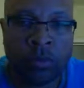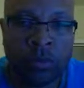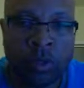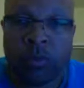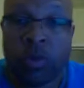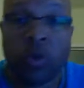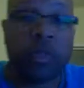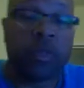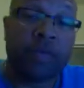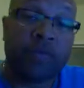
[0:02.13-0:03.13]
Good morning,
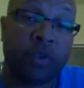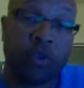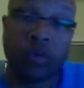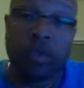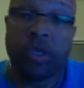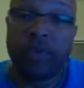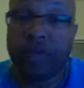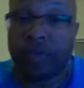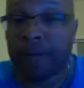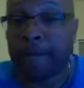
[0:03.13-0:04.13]
good afternoon, good
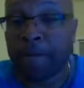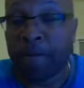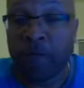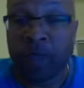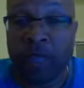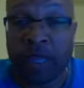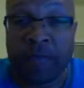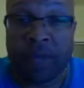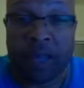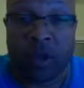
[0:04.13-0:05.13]
evening.
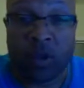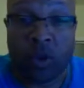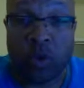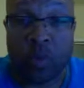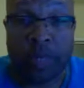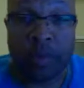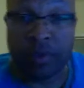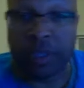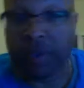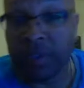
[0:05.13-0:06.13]
Giving God all the glory. My name is
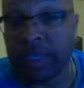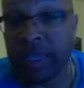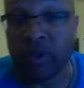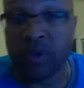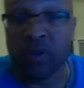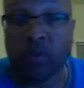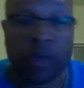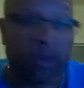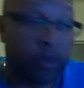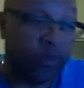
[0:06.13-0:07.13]
Anthony Daniels, and
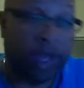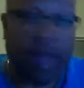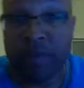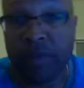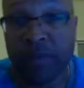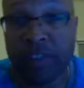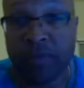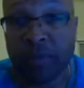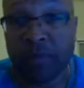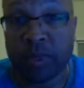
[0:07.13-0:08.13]
welcome to the 5 Minute
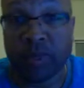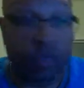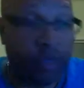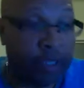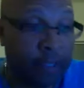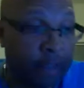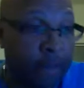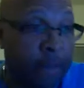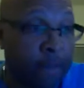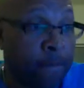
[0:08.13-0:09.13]
Facebook Ministry.
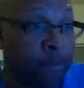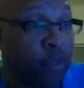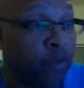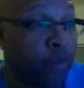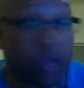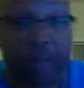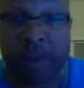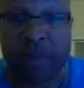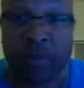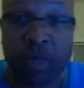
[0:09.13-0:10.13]
Today we're coming out
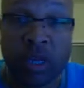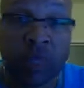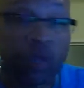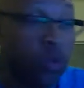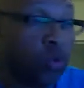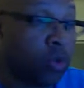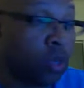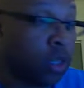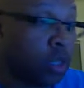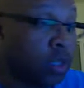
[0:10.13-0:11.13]
of the book of Luke,
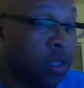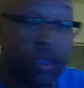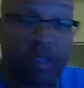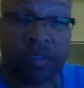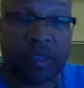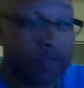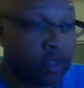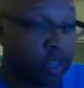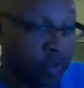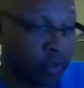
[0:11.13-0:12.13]
the 7th
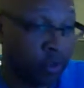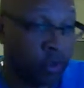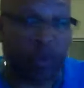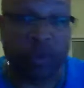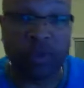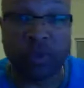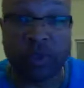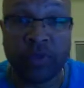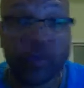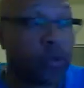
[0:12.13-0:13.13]
chapter and the
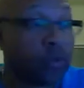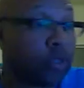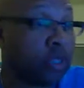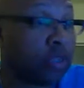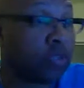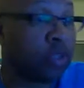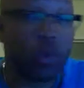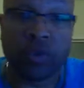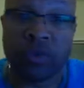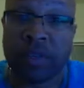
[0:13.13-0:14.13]
13th verse. That's
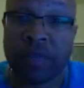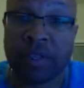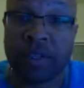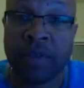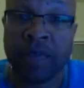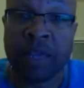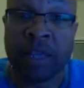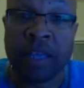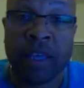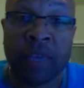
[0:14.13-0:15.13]
Luke 7
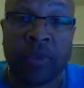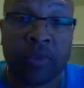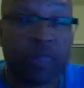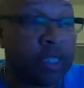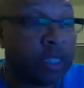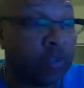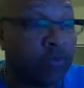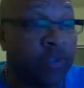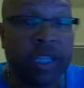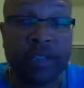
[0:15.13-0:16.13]
and 13, and it
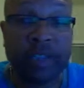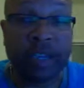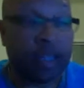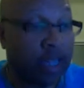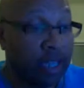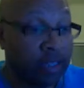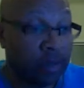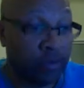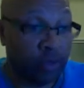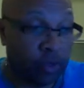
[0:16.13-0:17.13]
reads out of the King
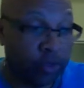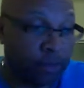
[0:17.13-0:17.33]
James Version.